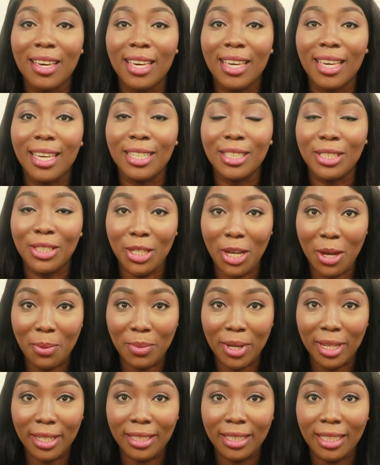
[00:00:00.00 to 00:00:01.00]
in
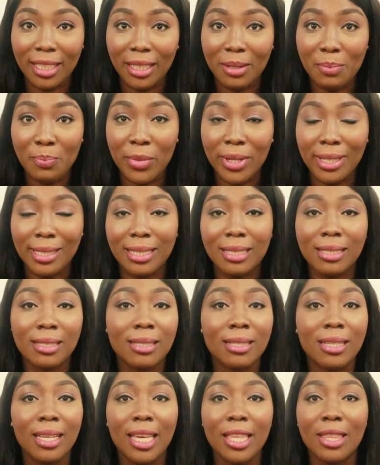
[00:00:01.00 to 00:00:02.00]
German means
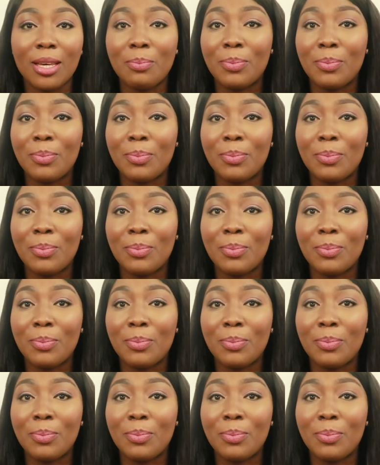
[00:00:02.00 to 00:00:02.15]
either